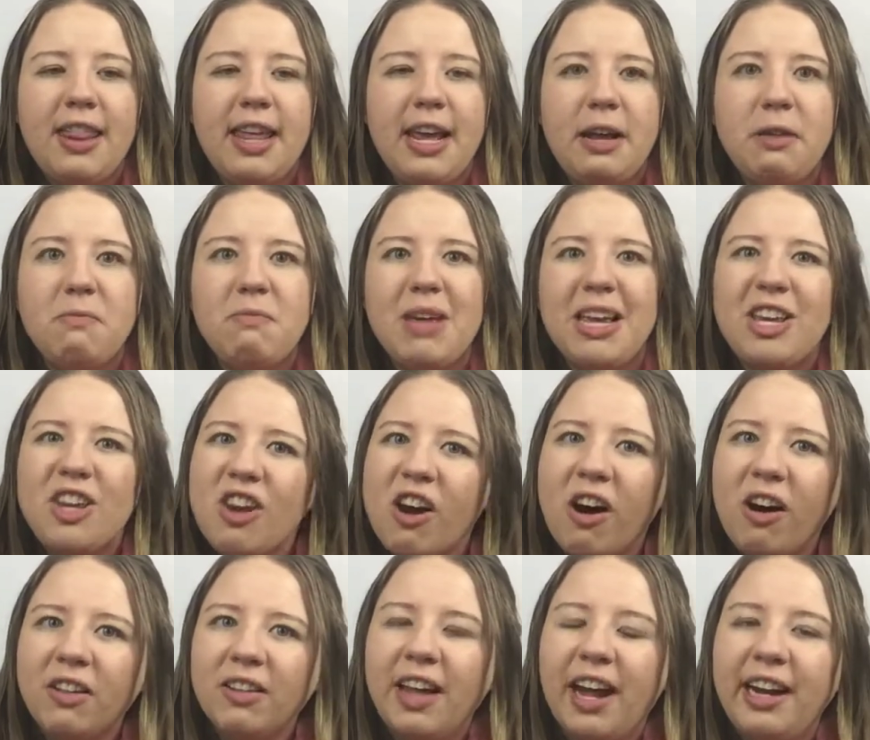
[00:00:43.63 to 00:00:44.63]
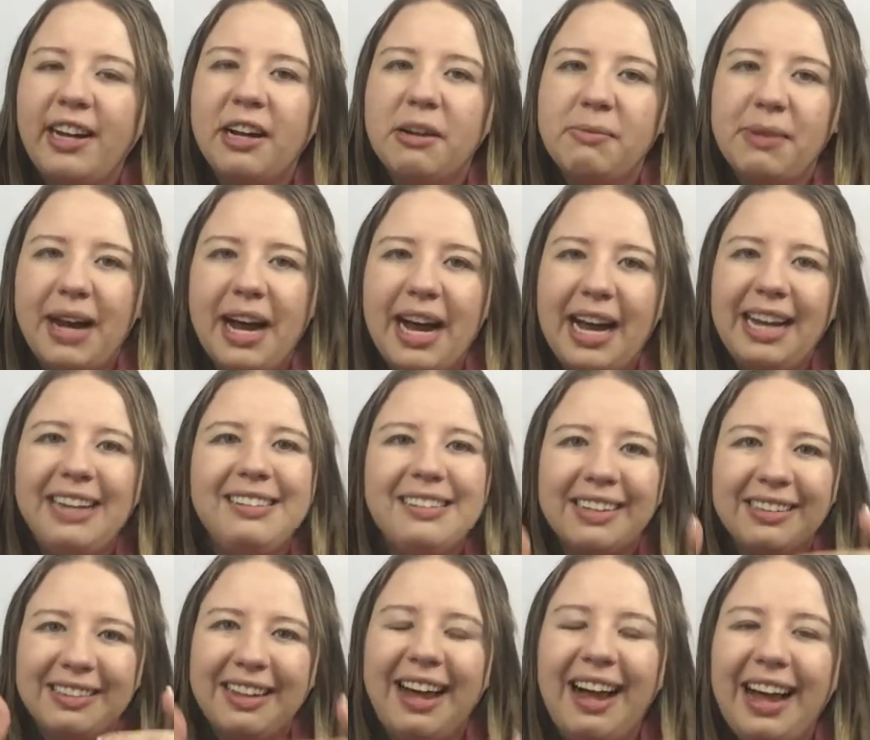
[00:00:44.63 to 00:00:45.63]
They make you all line up
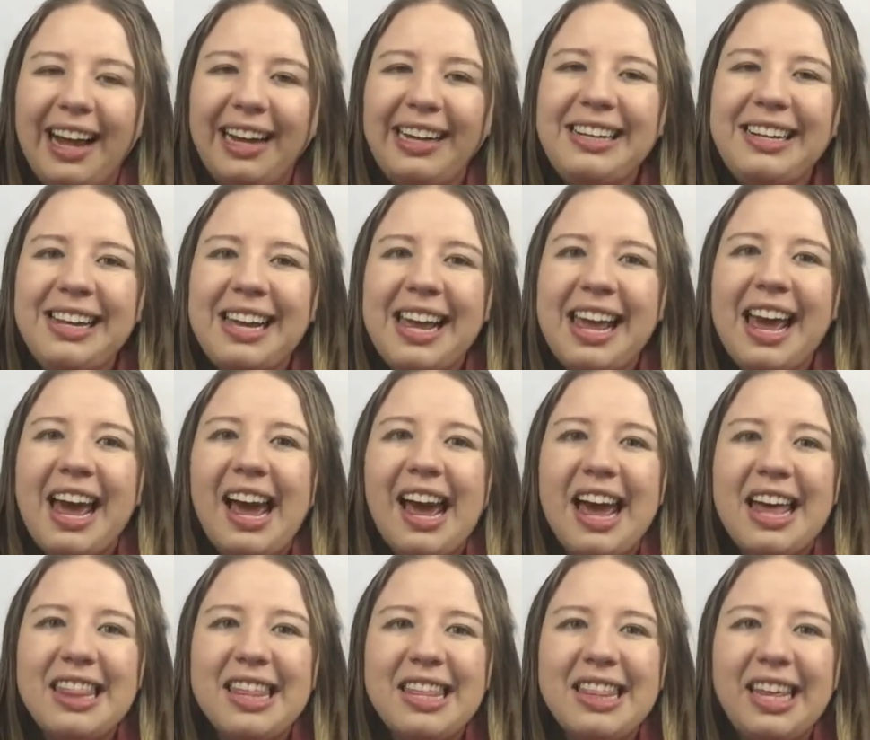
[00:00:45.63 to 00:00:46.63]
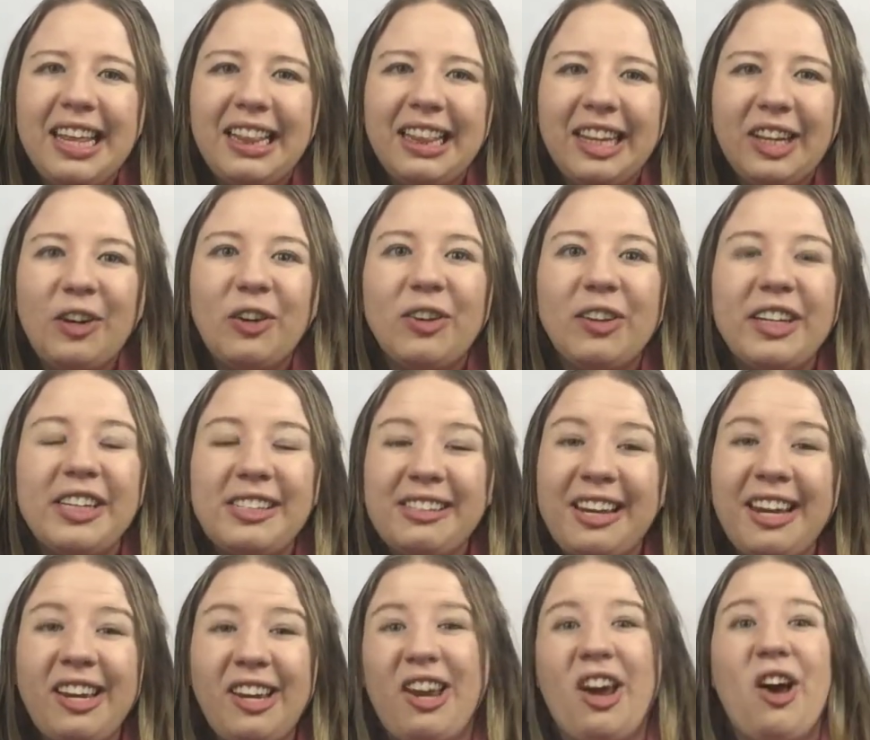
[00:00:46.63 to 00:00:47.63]
behind a line, and then they literally
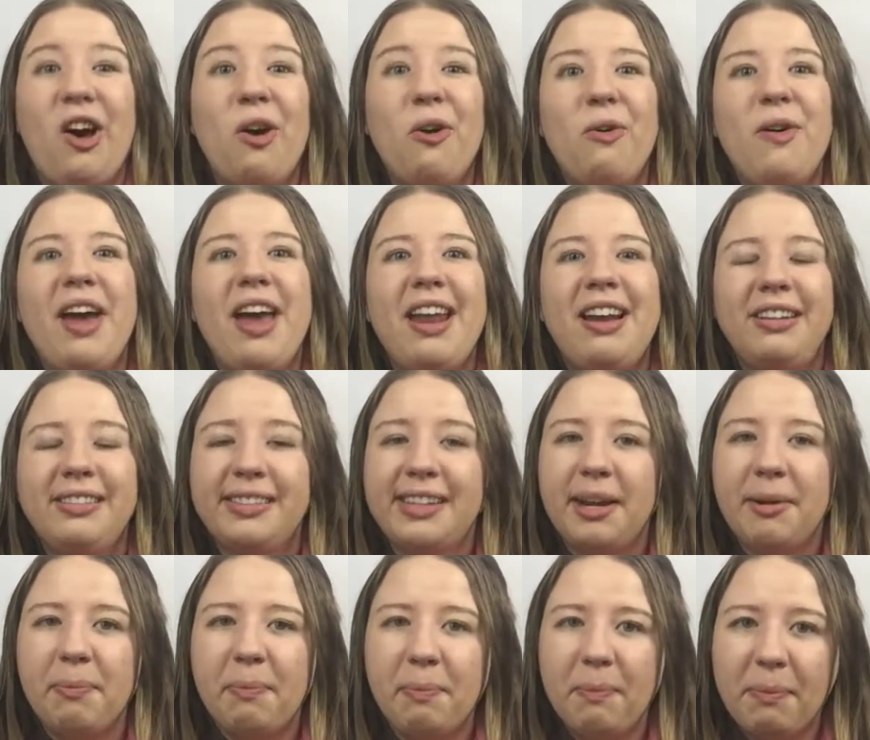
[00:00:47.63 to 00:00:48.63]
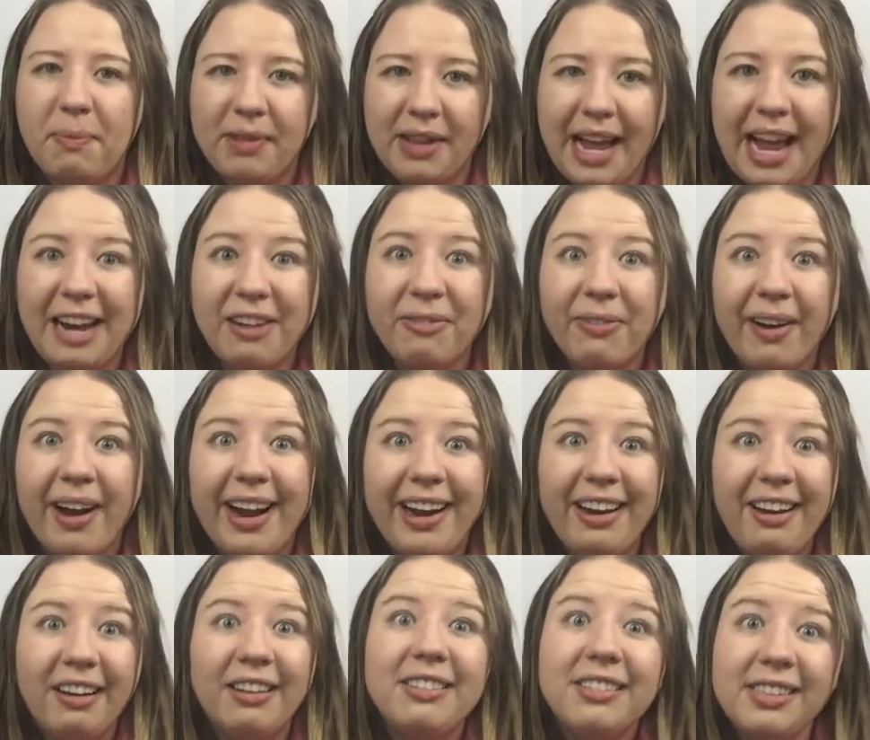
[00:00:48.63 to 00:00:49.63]
say go, and it's like Black
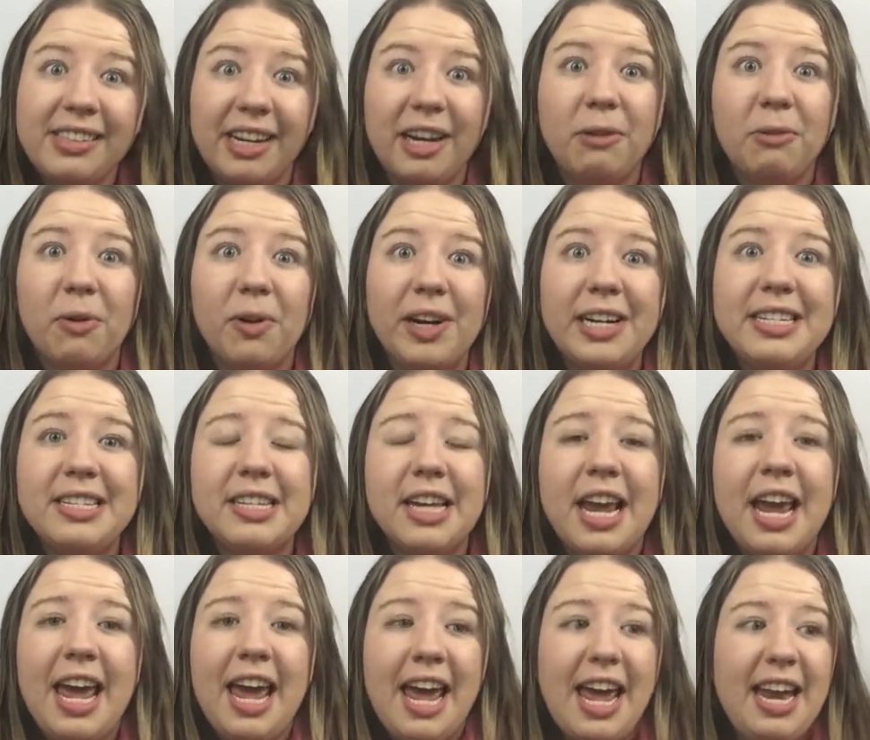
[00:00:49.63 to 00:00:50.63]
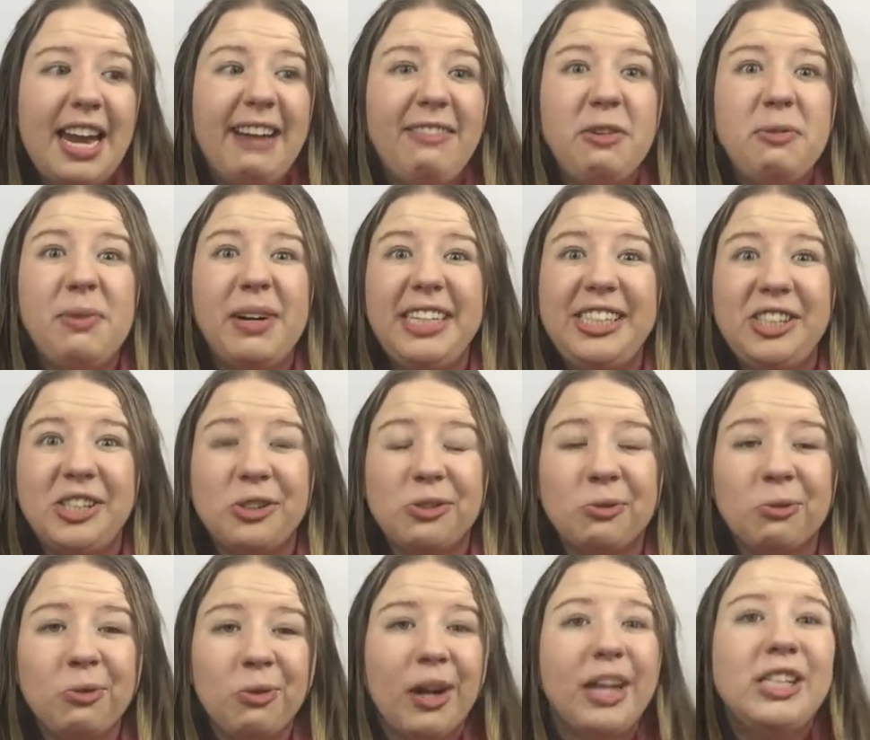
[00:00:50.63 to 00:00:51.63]
Friday on steroids, and everybody
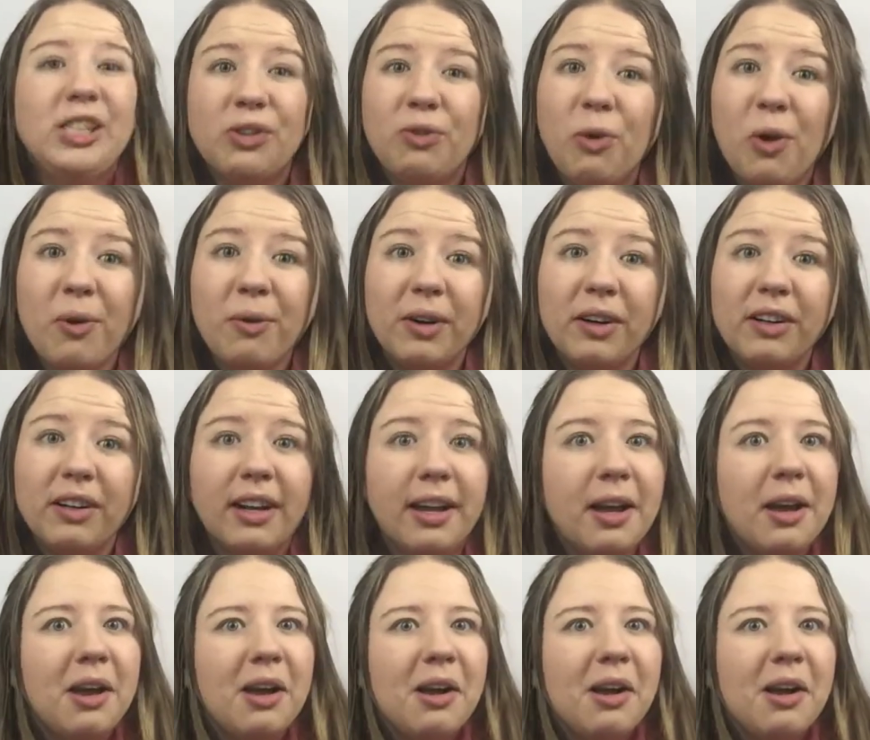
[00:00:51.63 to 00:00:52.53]
just runs forward.